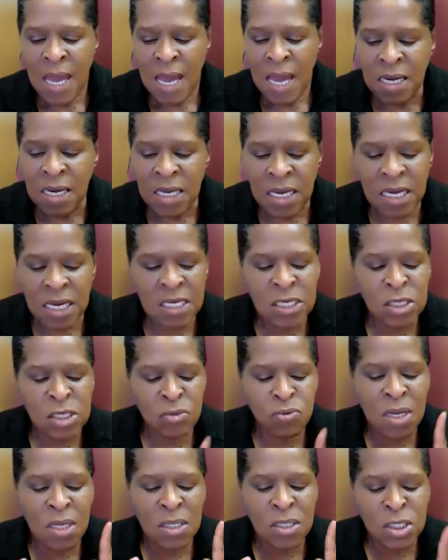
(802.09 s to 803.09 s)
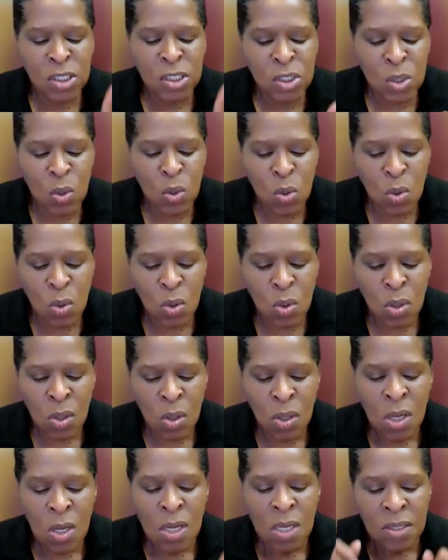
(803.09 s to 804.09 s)
And Israel saw
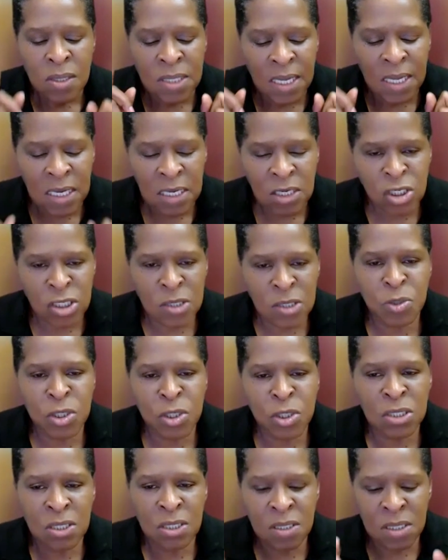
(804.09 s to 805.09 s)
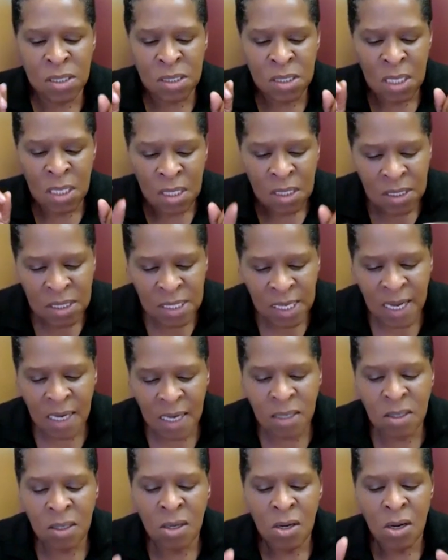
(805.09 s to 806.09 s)
the Egyptians
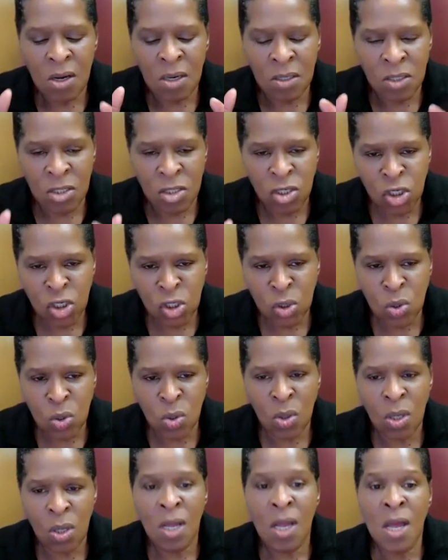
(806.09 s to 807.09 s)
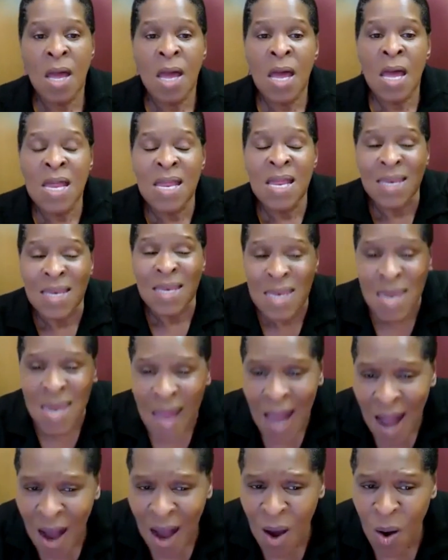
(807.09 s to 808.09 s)
dead on the shore.
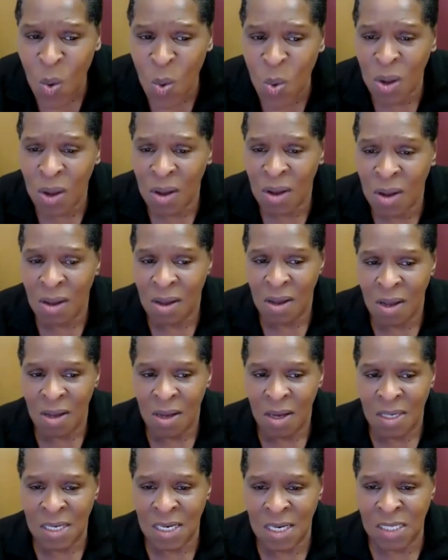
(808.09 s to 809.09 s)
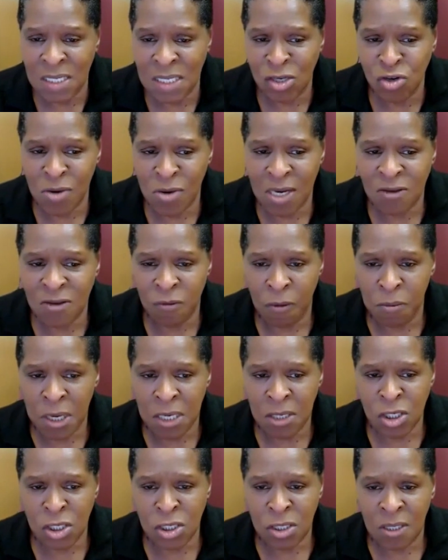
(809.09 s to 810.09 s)
Now there's a
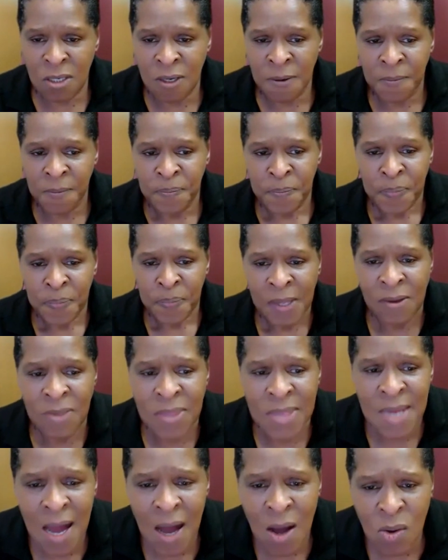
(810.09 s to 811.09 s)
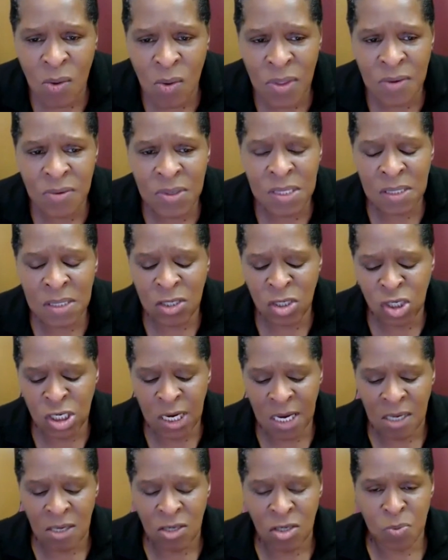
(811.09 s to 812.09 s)
transformation. Now there is a
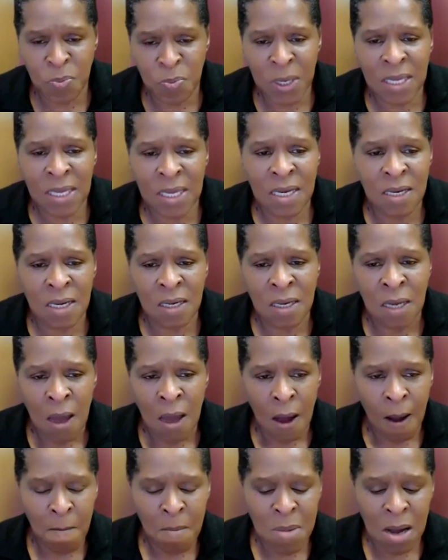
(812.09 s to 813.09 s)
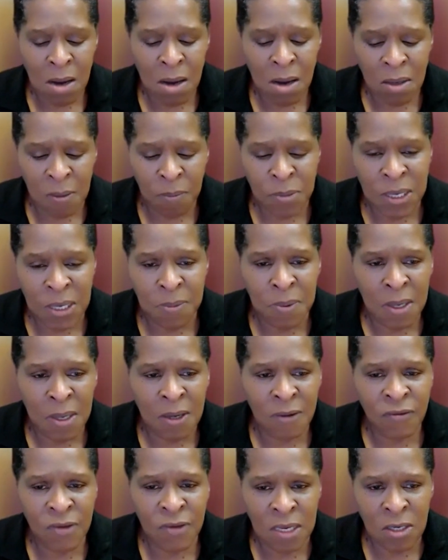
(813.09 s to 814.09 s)
change beginning among the people
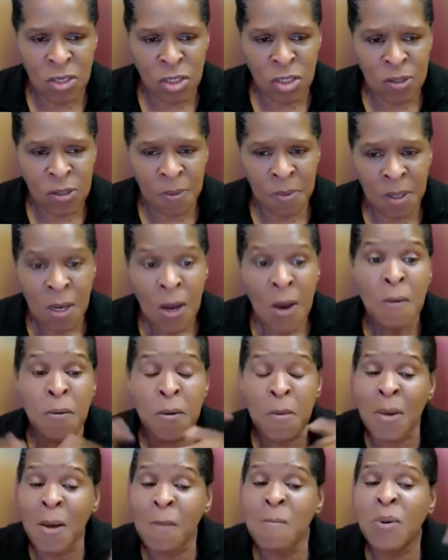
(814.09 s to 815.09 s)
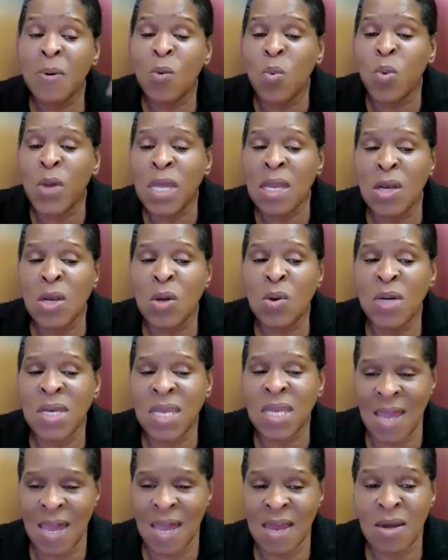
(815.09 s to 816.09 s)
of Egypt. Remember, we know
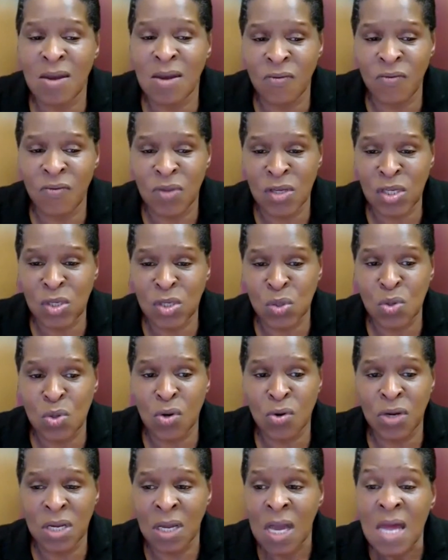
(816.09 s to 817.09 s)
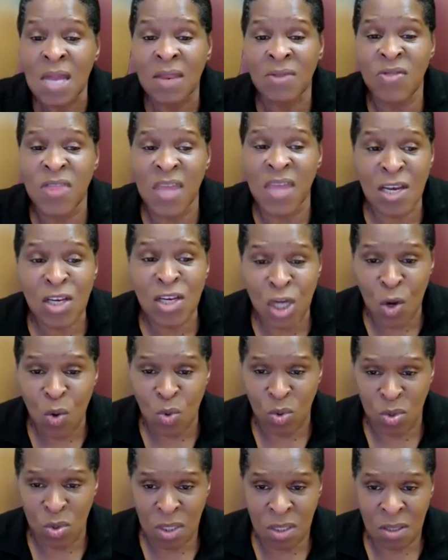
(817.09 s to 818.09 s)
the end of the story. They
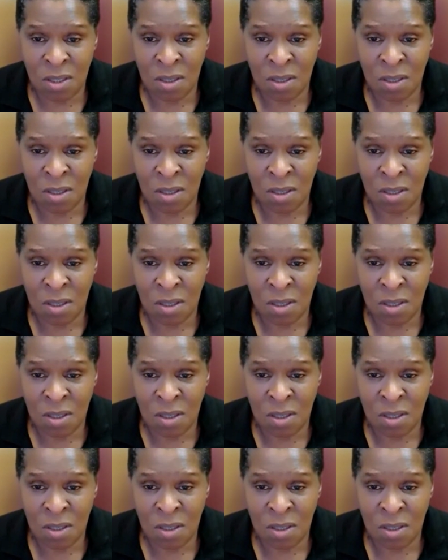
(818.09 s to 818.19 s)
don't.